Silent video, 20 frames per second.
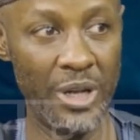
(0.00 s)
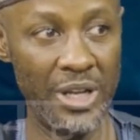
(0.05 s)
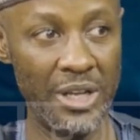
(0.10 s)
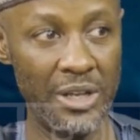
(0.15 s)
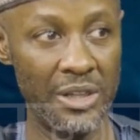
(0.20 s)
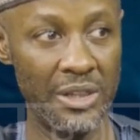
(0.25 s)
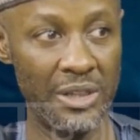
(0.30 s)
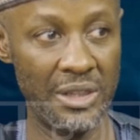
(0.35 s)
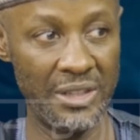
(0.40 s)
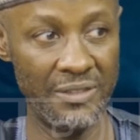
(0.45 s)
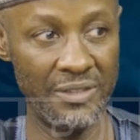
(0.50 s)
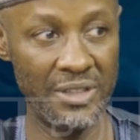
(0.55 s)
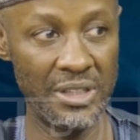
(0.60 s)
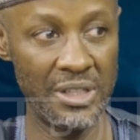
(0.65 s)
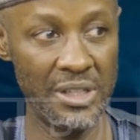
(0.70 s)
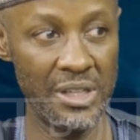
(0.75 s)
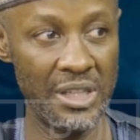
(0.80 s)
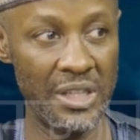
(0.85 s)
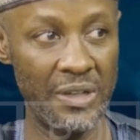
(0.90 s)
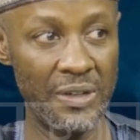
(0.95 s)
when the
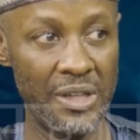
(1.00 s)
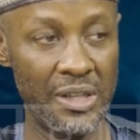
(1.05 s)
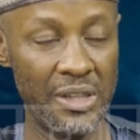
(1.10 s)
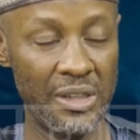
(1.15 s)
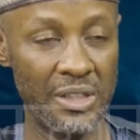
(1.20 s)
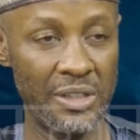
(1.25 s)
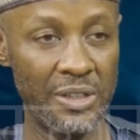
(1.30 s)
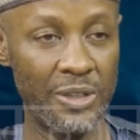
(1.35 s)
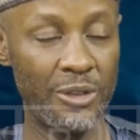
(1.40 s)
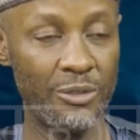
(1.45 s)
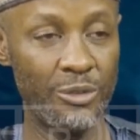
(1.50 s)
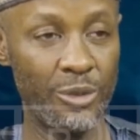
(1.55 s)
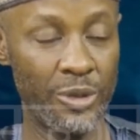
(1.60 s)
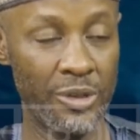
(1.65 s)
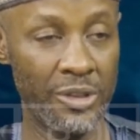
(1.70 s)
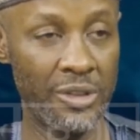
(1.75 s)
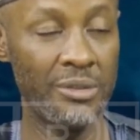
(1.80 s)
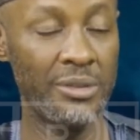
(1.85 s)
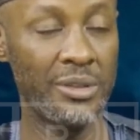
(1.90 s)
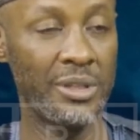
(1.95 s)
seventeen southern state
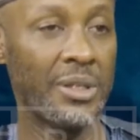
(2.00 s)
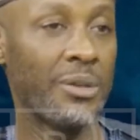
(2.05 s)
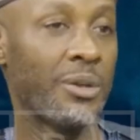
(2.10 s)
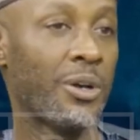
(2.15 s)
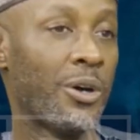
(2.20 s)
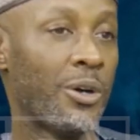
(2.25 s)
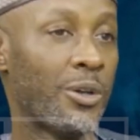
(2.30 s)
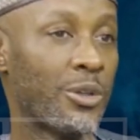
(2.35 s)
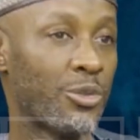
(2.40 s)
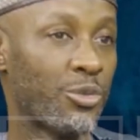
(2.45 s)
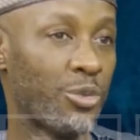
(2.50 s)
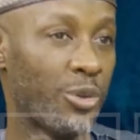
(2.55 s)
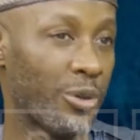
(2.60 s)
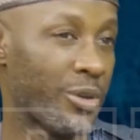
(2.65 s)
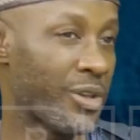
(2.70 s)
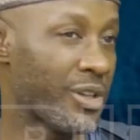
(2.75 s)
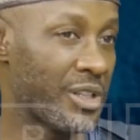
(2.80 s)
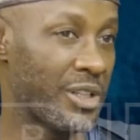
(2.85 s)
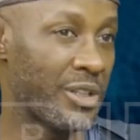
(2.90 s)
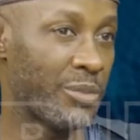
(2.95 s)
governors mm. called
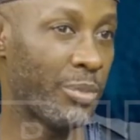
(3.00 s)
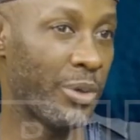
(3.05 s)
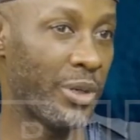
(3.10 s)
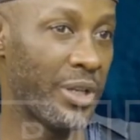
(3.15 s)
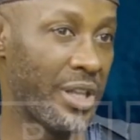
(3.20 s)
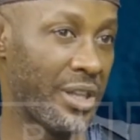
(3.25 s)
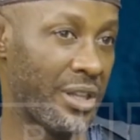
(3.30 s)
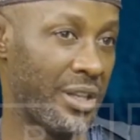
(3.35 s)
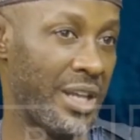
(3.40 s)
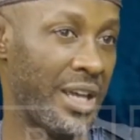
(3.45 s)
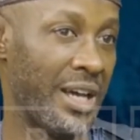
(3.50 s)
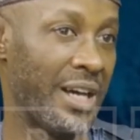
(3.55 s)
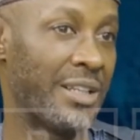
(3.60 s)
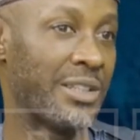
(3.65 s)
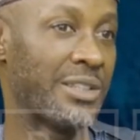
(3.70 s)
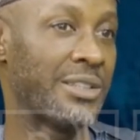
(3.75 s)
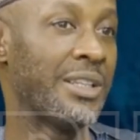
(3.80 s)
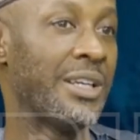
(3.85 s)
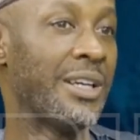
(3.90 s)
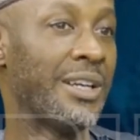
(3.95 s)
for state police, they had,
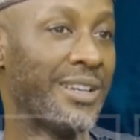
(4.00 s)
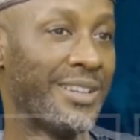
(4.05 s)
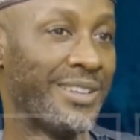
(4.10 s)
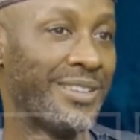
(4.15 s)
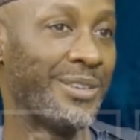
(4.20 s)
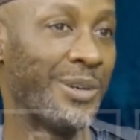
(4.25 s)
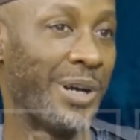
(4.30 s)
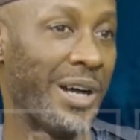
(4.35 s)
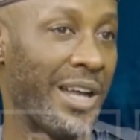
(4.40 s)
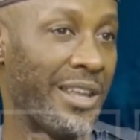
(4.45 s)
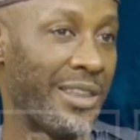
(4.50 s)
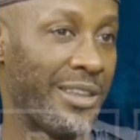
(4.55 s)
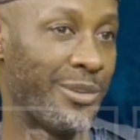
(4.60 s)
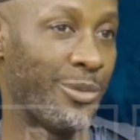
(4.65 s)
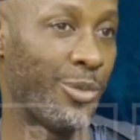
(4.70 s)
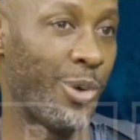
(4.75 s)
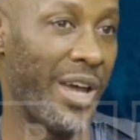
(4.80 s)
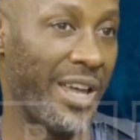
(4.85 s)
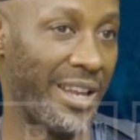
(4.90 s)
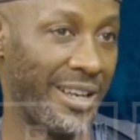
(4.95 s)
as
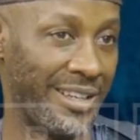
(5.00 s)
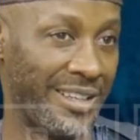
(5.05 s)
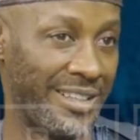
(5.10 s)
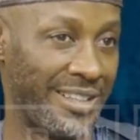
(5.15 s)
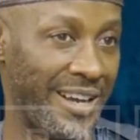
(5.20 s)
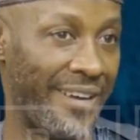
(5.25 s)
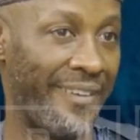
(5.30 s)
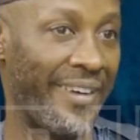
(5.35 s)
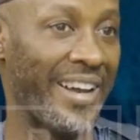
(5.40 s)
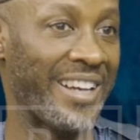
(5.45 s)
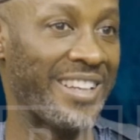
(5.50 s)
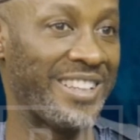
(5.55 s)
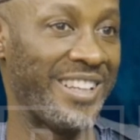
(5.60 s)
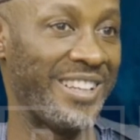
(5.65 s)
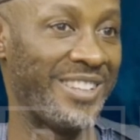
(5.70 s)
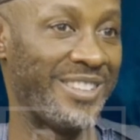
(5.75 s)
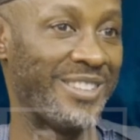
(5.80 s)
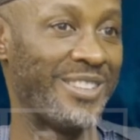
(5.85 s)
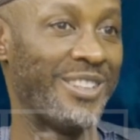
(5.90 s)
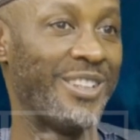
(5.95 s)
it were,
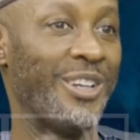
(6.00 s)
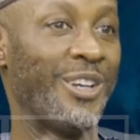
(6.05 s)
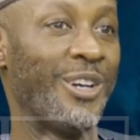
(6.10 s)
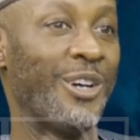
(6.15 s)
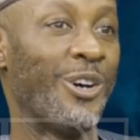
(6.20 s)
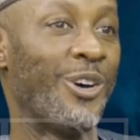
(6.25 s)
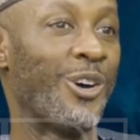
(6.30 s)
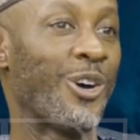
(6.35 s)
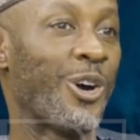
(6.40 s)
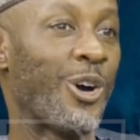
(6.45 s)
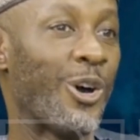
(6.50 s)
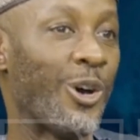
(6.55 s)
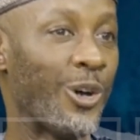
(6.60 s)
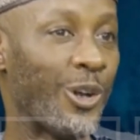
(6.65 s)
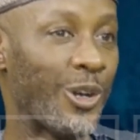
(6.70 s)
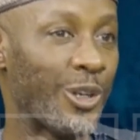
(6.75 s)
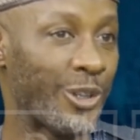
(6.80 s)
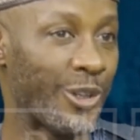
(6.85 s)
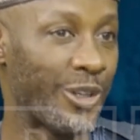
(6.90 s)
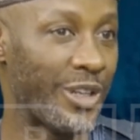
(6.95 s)
directed mm. or
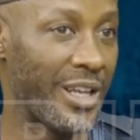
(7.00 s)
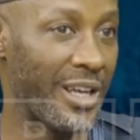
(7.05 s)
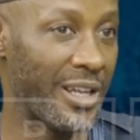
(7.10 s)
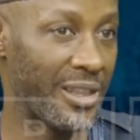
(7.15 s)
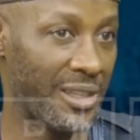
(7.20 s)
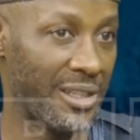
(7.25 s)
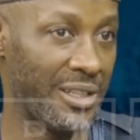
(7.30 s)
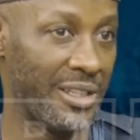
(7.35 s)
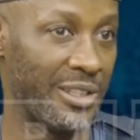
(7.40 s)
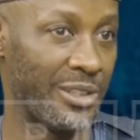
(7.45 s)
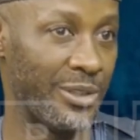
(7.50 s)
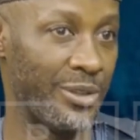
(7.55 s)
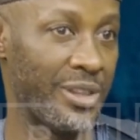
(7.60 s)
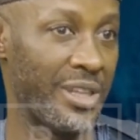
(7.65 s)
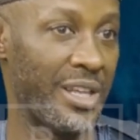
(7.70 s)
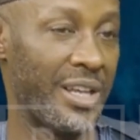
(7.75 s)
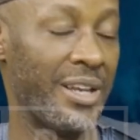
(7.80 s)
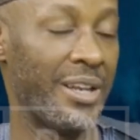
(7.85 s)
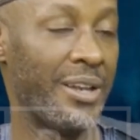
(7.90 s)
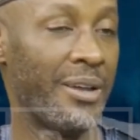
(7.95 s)
called on their senators
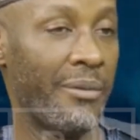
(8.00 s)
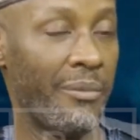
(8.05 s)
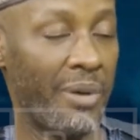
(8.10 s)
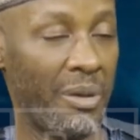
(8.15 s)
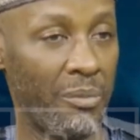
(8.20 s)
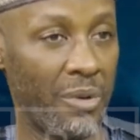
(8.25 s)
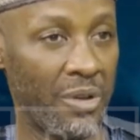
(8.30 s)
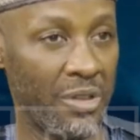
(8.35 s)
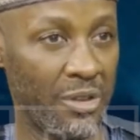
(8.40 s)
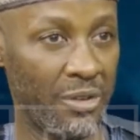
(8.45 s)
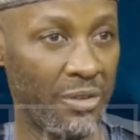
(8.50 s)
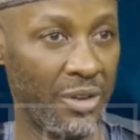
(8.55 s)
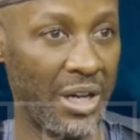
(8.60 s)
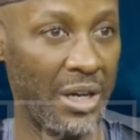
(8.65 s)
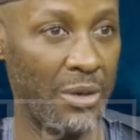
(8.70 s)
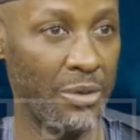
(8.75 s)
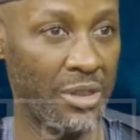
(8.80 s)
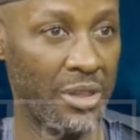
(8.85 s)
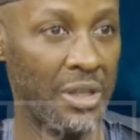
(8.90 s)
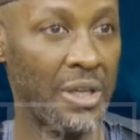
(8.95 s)
and their members of
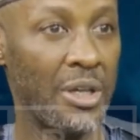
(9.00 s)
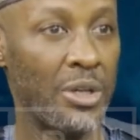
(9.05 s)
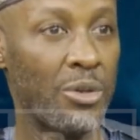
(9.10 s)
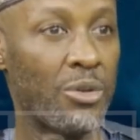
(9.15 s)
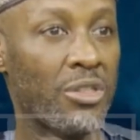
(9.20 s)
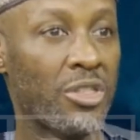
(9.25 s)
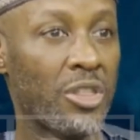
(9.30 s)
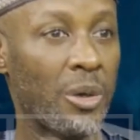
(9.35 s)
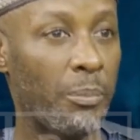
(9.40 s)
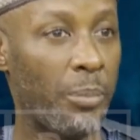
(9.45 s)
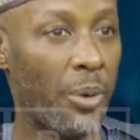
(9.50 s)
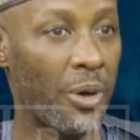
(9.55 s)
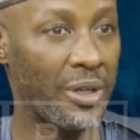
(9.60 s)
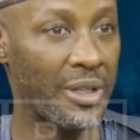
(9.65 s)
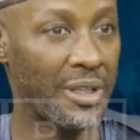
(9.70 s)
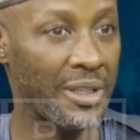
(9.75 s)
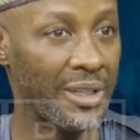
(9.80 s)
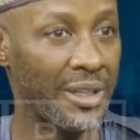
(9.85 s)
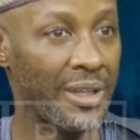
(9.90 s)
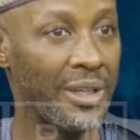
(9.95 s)
house mm. to support,
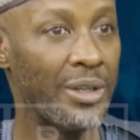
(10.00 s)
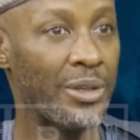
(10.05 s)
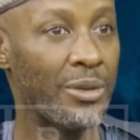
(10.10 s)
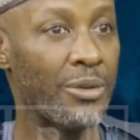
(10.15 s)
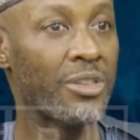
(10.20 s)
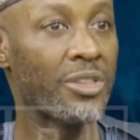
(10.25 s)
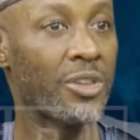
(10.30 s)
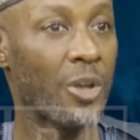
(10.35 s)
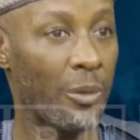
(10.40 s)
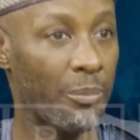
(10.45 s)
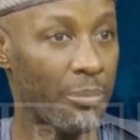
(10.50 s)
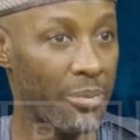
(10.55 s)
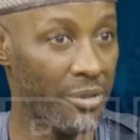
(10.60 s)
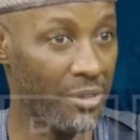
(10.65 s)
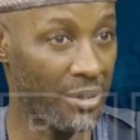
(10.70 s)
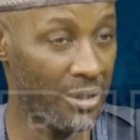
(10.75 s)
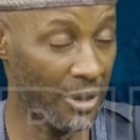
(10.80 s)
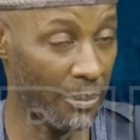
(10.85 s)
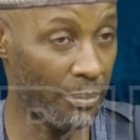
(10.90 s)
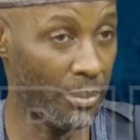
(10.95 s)
to, it, yeah. to stop
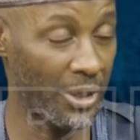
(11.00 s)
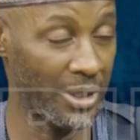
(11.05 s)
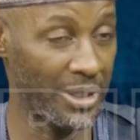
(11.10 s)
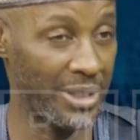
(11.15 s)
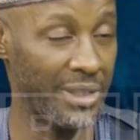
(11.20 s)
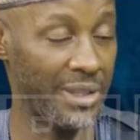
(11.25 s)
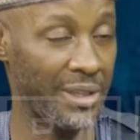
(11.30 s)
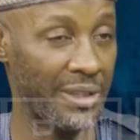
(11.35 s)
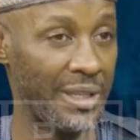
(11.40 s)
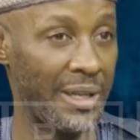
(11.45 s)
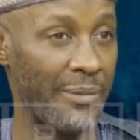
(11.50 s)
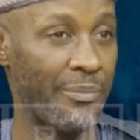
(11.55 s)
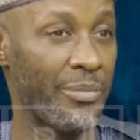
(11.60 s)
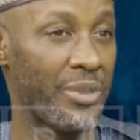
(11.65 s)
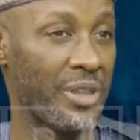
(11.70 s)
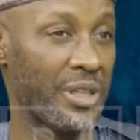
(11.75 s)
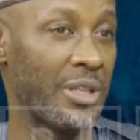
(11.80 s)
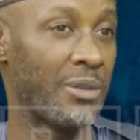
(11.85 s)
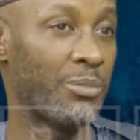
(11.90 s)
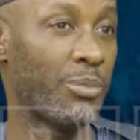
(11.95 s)
support mm. um,
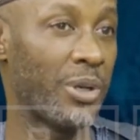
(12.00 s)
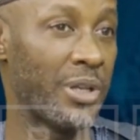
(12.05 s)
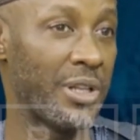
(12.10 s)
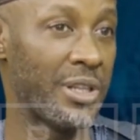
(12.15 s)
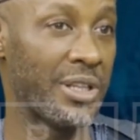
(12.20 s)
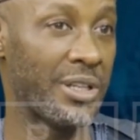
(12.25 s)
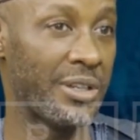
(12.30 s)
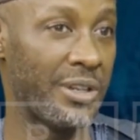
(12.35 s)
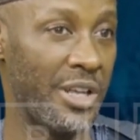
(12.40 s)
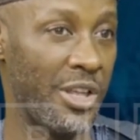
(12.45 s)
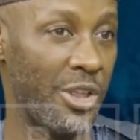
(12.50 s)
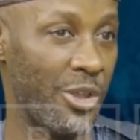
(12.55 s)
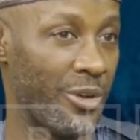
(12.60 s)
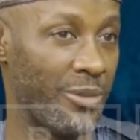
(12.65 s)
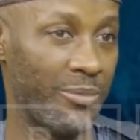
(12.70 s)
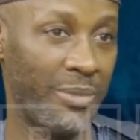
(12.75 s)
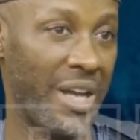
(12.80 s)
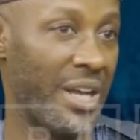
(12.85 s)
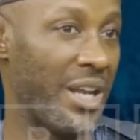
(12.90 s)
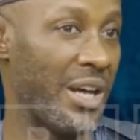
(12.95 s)
state police creation.
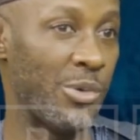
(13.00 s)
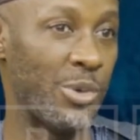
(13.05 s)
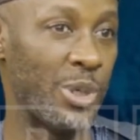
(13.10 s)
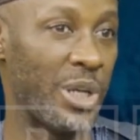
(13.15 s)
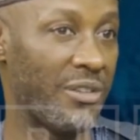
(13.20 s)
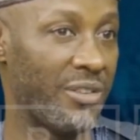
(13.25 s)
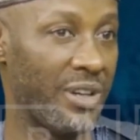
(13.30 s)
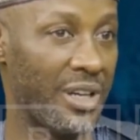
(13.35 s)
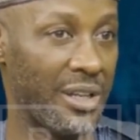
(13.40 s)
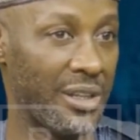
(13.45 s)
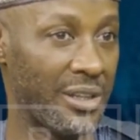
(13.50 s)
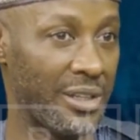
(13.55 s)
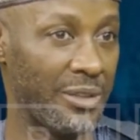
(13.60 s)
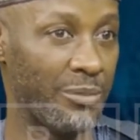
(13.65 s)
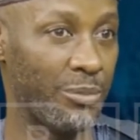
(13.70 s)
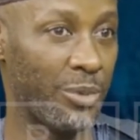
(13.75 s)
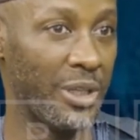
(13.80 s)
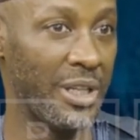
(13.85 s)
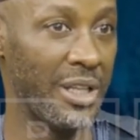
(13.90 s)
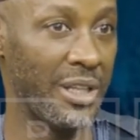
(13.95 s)
By mm. now, would have had
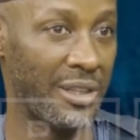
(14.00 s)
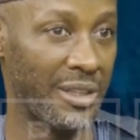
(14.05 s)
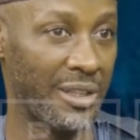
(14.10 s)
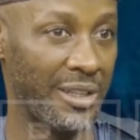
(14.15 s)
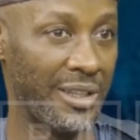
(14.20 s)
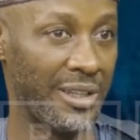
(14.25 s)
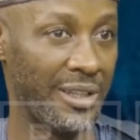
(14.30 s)
state police.